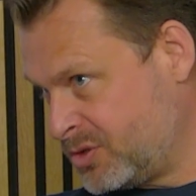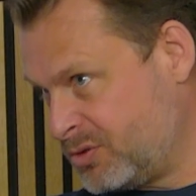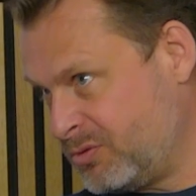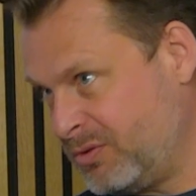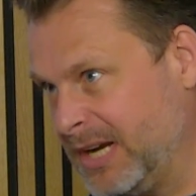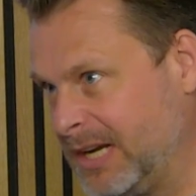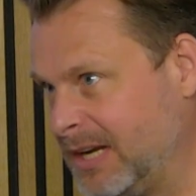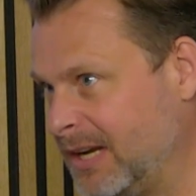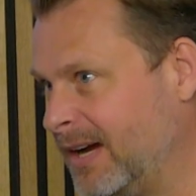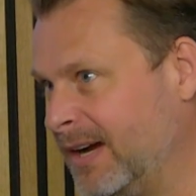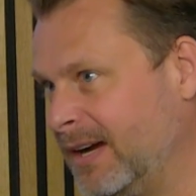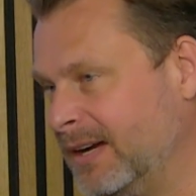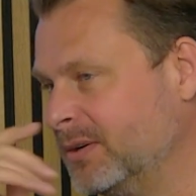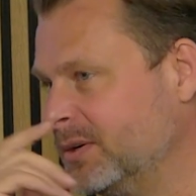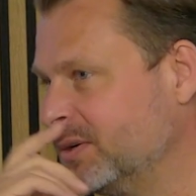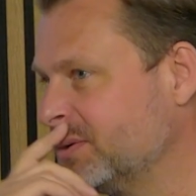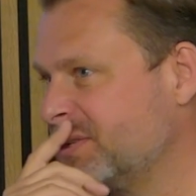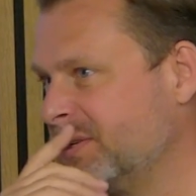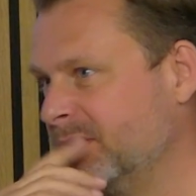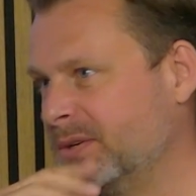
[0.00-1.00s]
a straight line
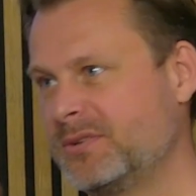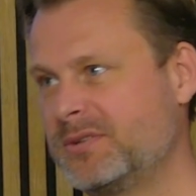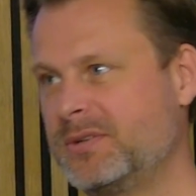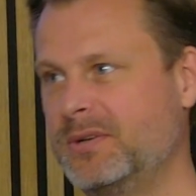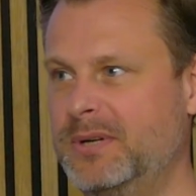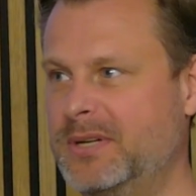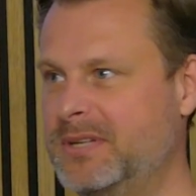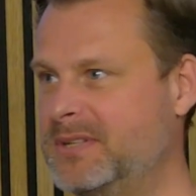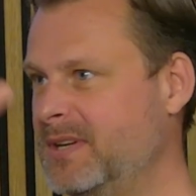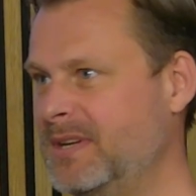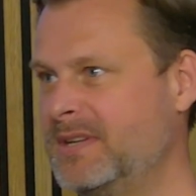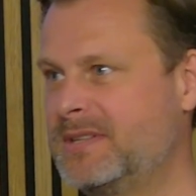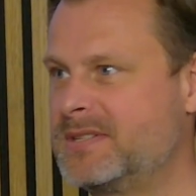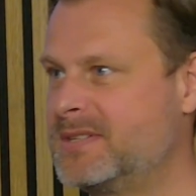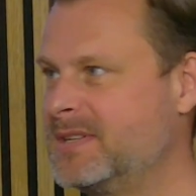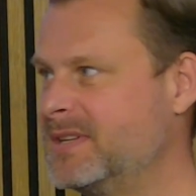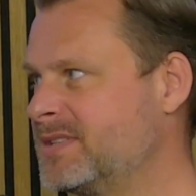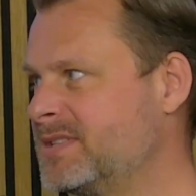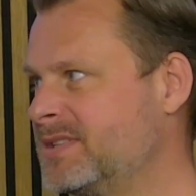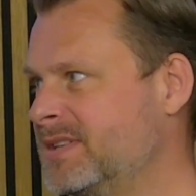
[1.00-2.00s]
also. So
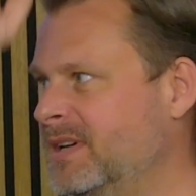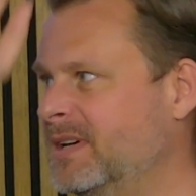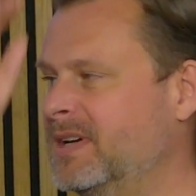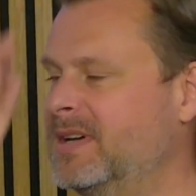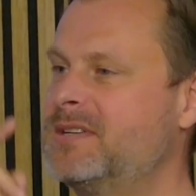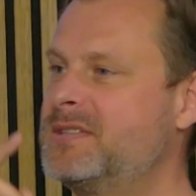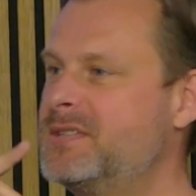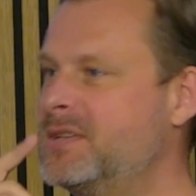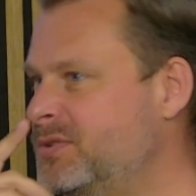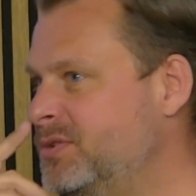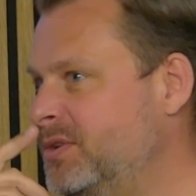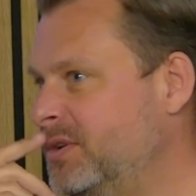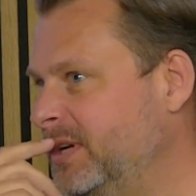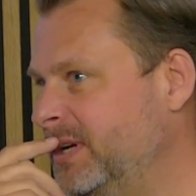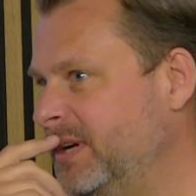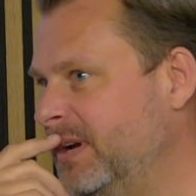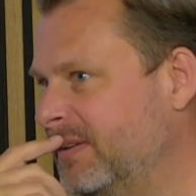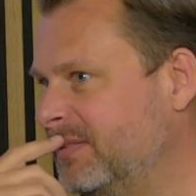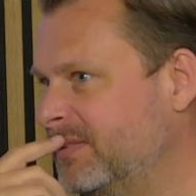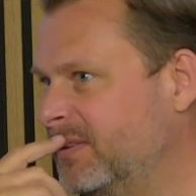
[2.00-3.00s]
it's a
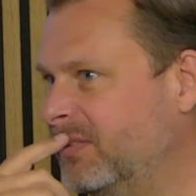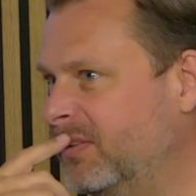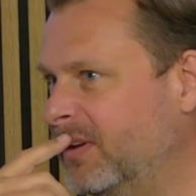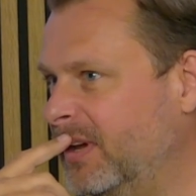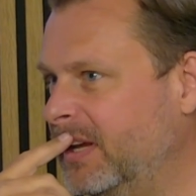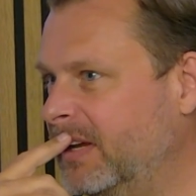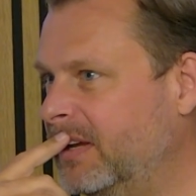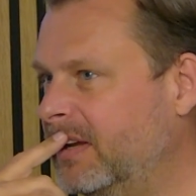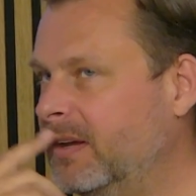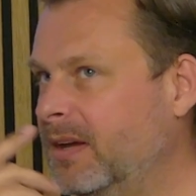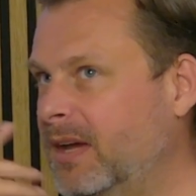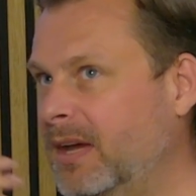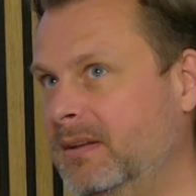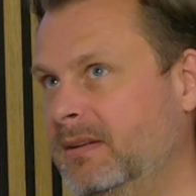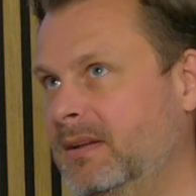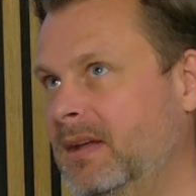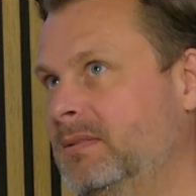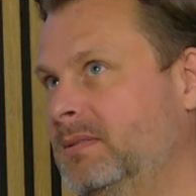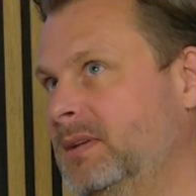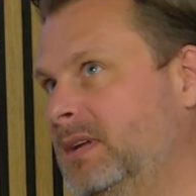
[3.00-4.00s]
journey you have to take,
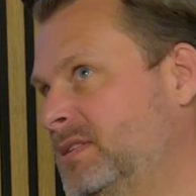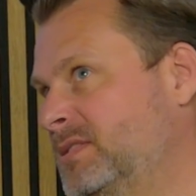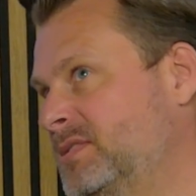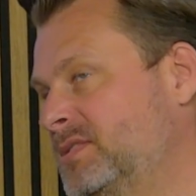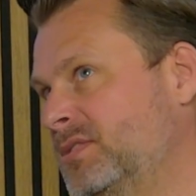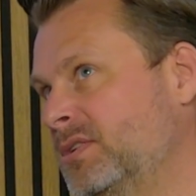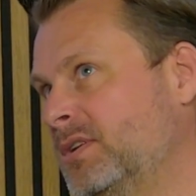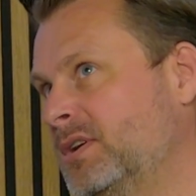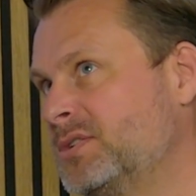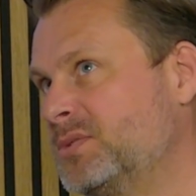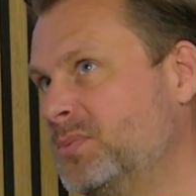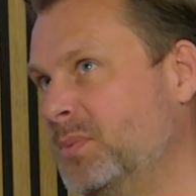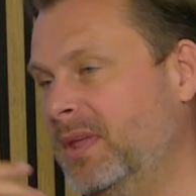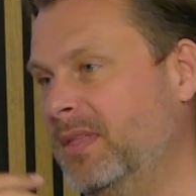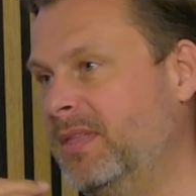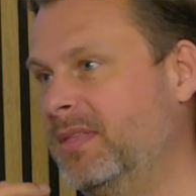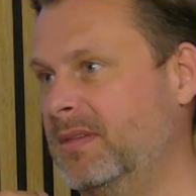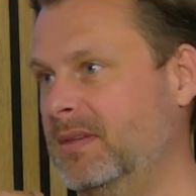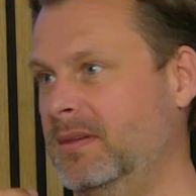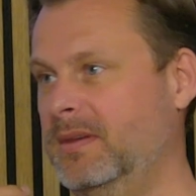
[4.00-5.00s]
and it starts
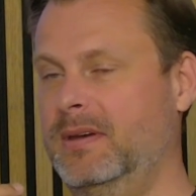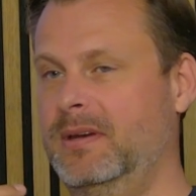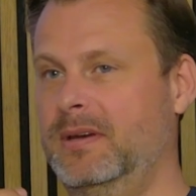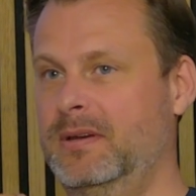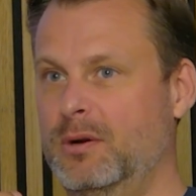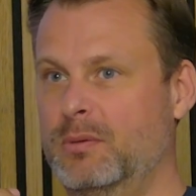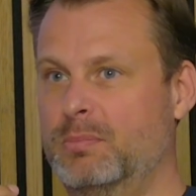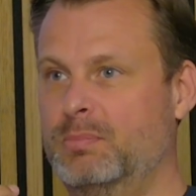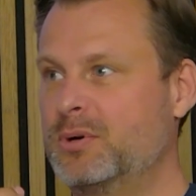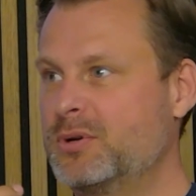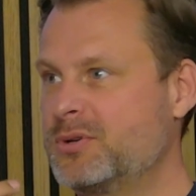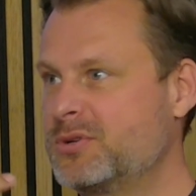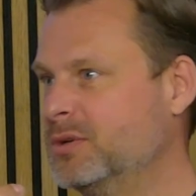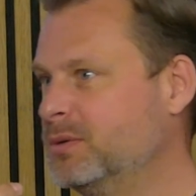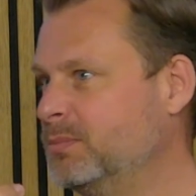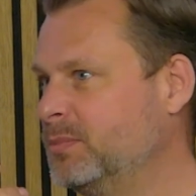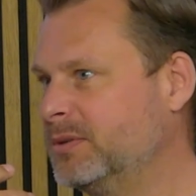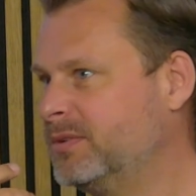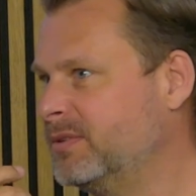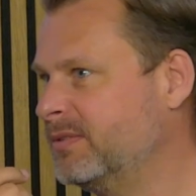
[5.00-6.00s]
with your
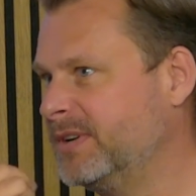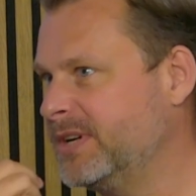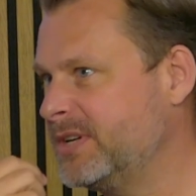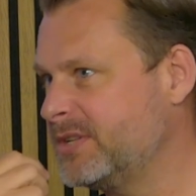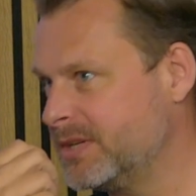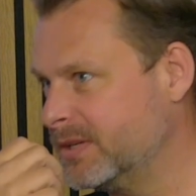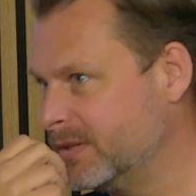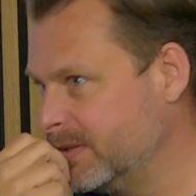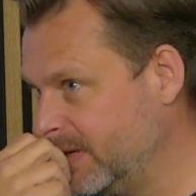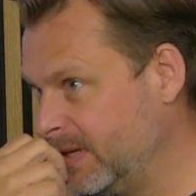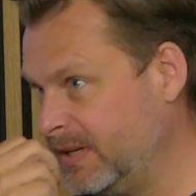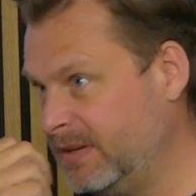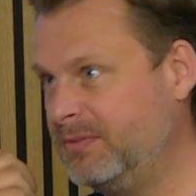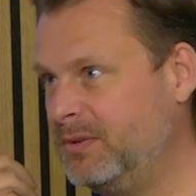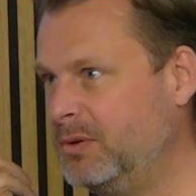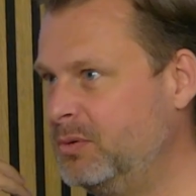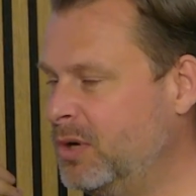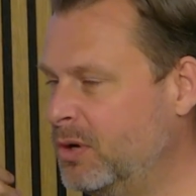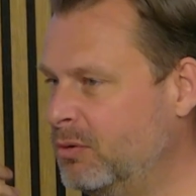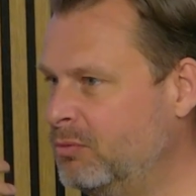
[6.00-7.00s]
personal motivation. And
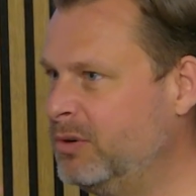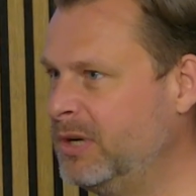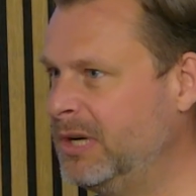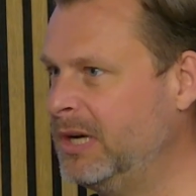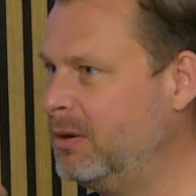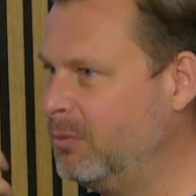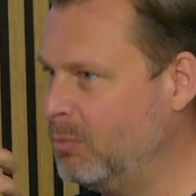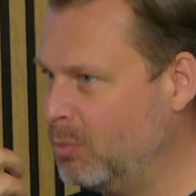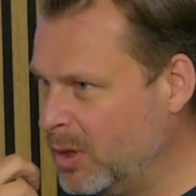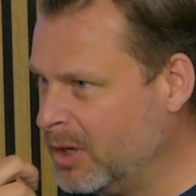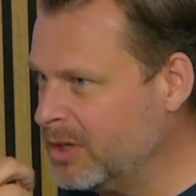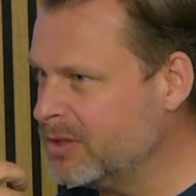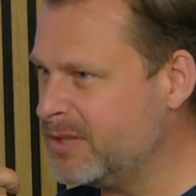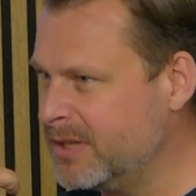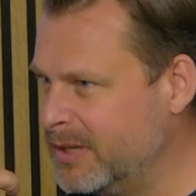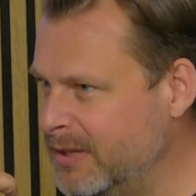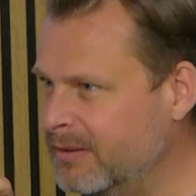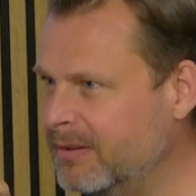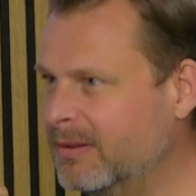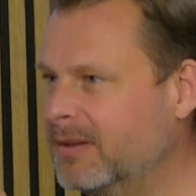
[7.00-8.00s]
if you don't really
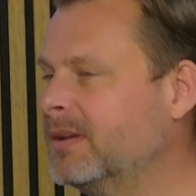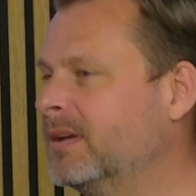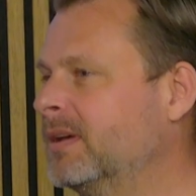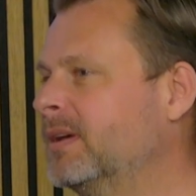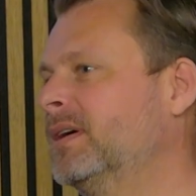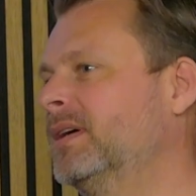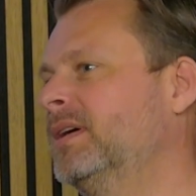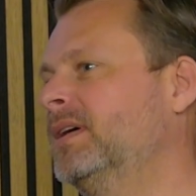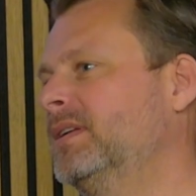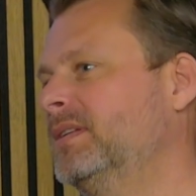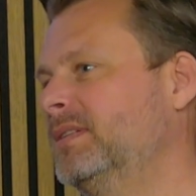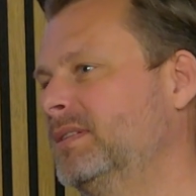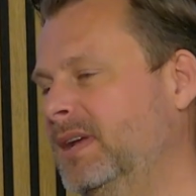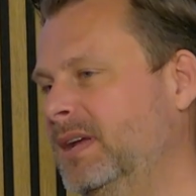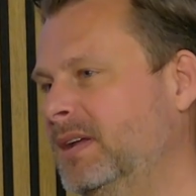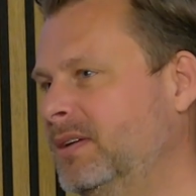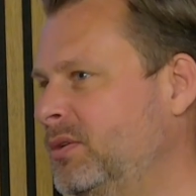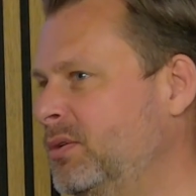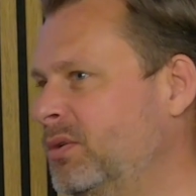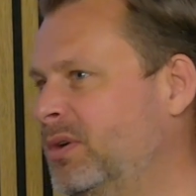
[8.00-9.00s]
want it,
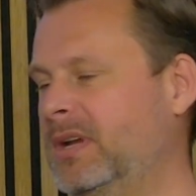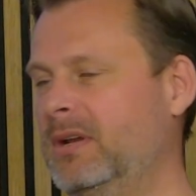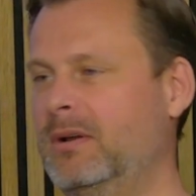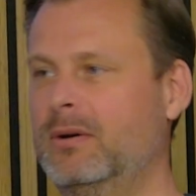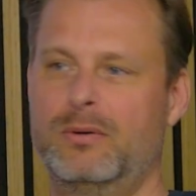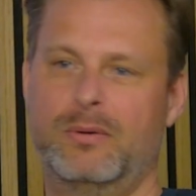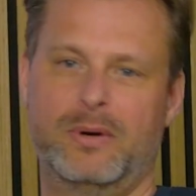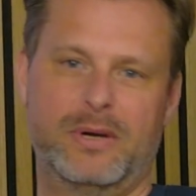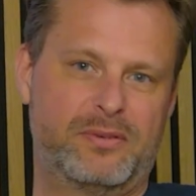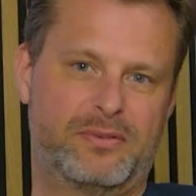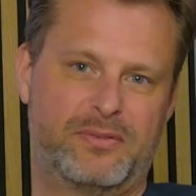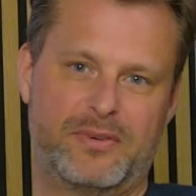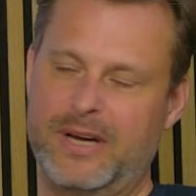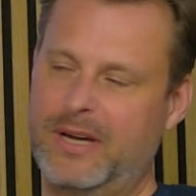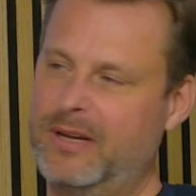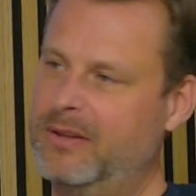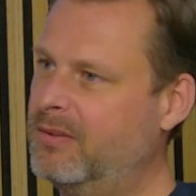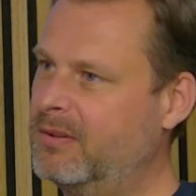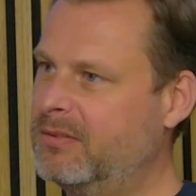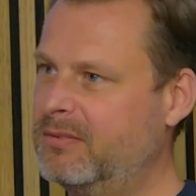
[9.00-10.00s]
then you can always
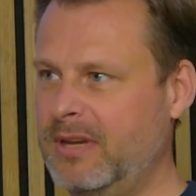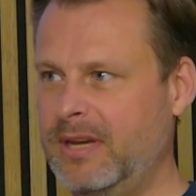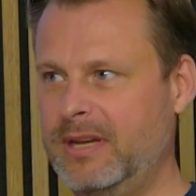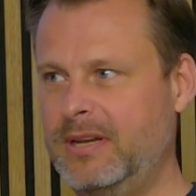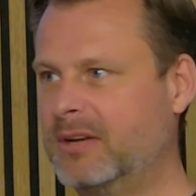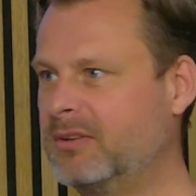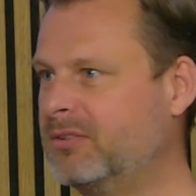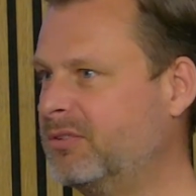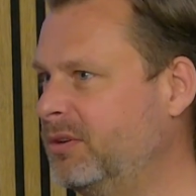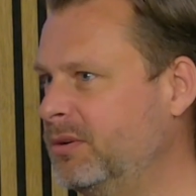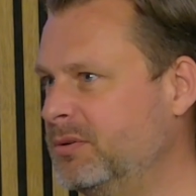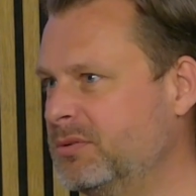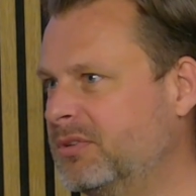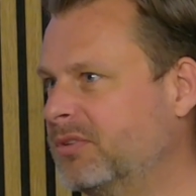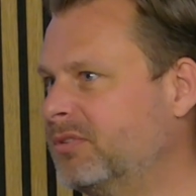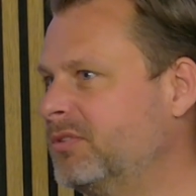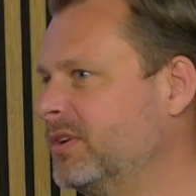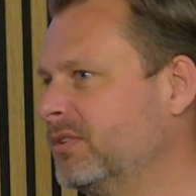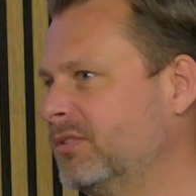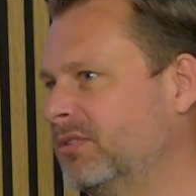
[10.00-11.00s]
find 10
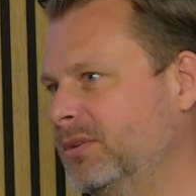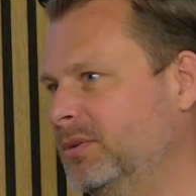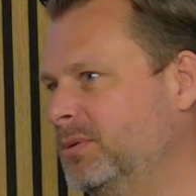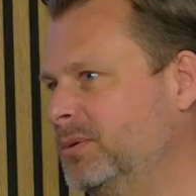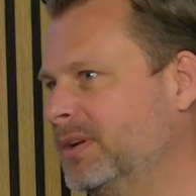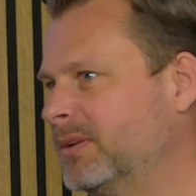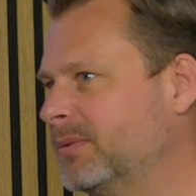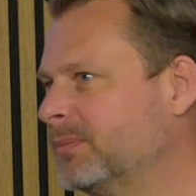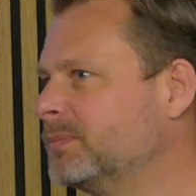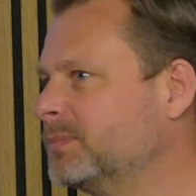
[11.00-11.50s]
excuses not to do it.